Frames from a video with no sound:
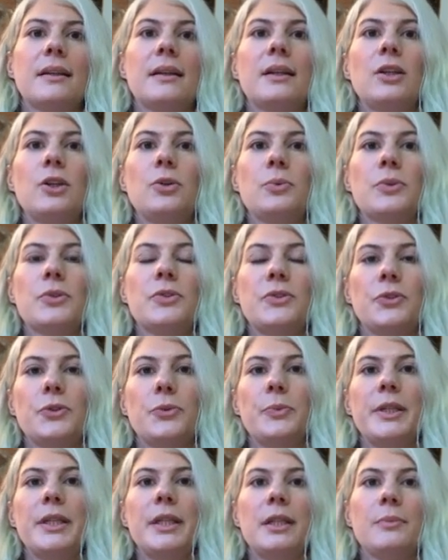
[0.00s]
you will still
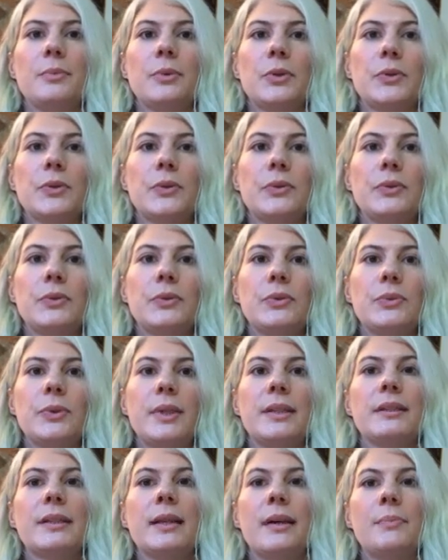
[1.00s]
be able to
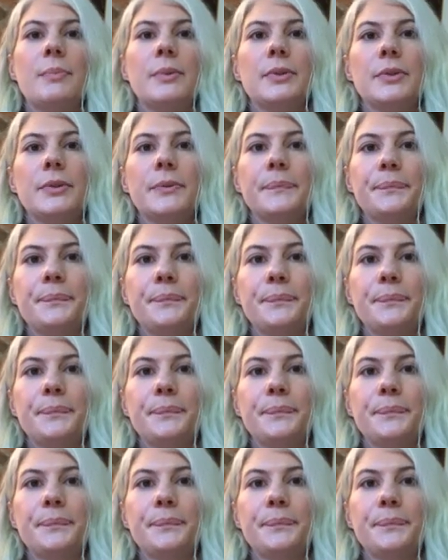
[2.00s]
raise capital.